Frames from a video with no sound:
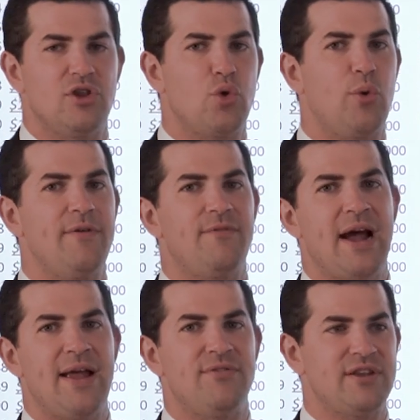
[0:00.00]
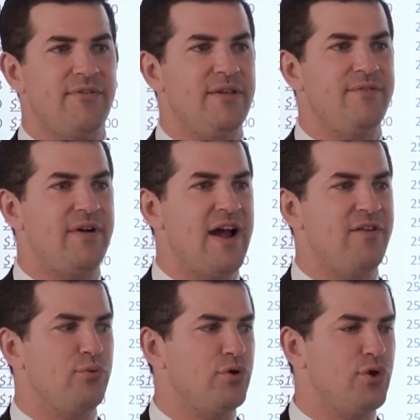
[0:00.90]
the
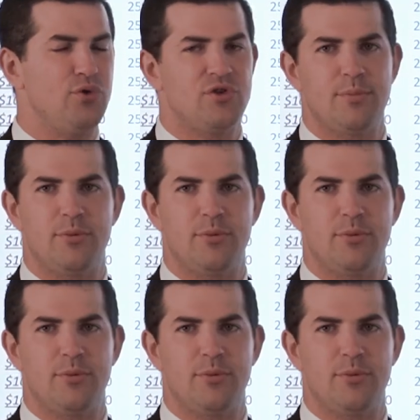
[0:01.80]
2575 produced